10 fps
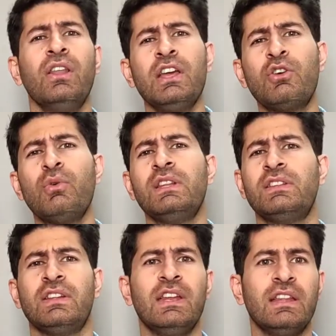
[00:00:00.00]

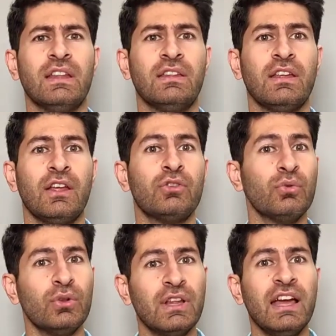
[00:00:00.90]
liquidity needed to
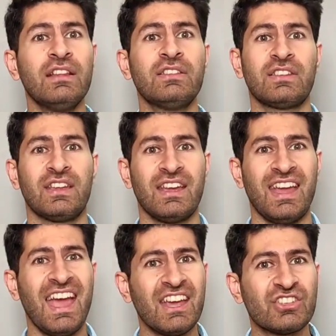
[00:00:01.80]
lend
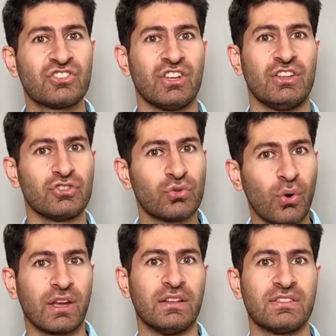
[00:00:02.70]
exchange
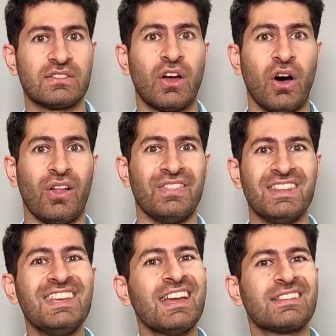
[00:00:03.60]
tokens on
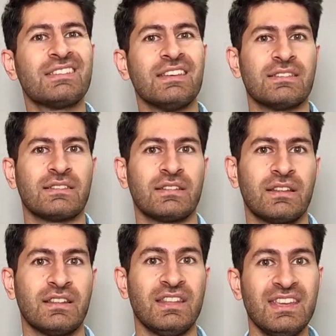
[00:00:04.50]
DXs,
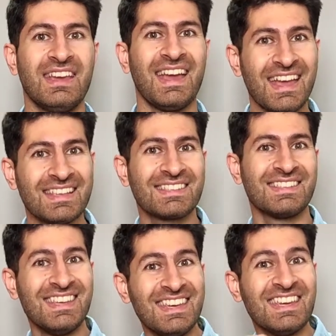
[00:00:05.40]

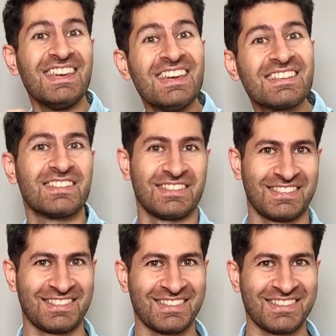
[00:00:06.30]

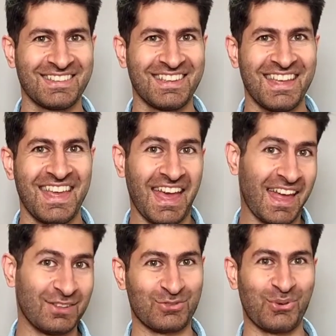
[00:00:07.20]
DSEXs,
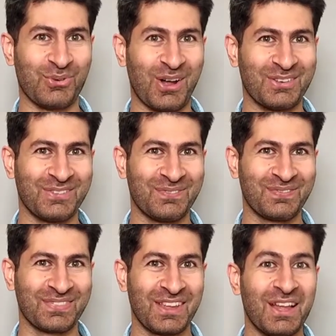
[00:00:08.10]
and so on.
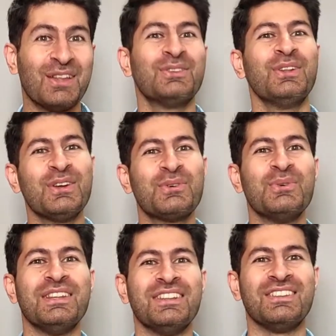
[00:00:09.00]
The
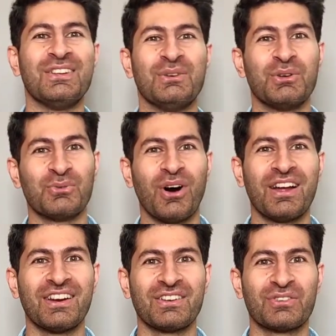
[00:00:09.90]
liquidity
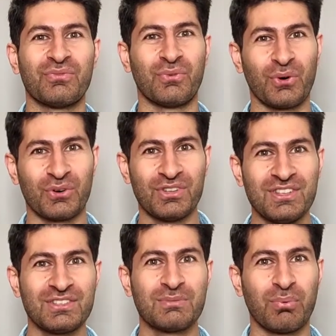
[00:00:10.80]
required for
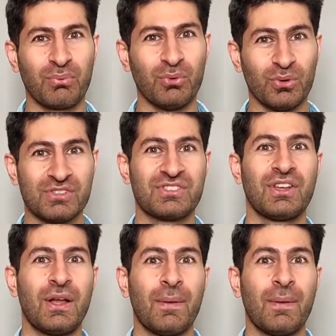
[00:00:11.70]
these pools